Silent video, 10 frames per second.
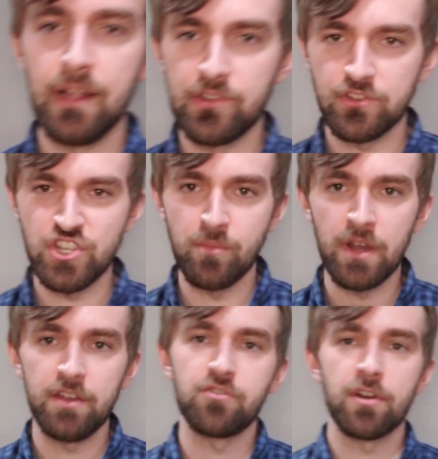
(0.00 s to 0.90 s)
It's a
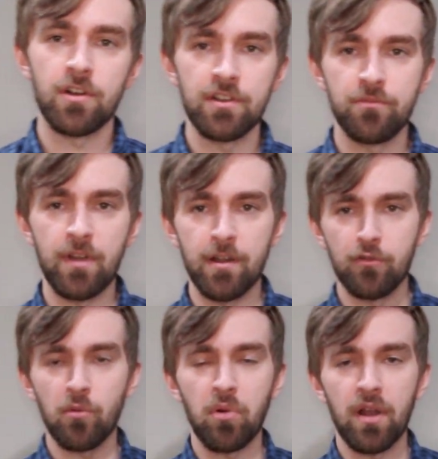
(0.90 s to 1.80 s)
G-Money trigger. It's very
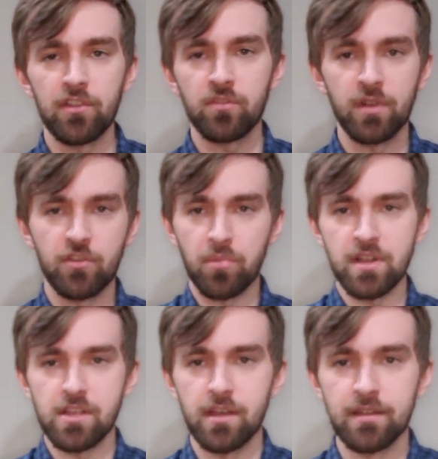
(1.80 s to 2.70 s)
overpriced, but it's pretty
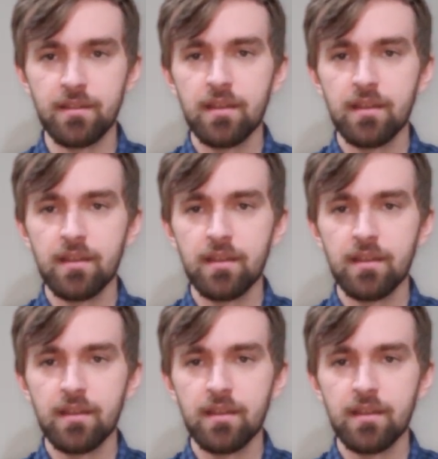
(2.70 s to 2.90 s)
good.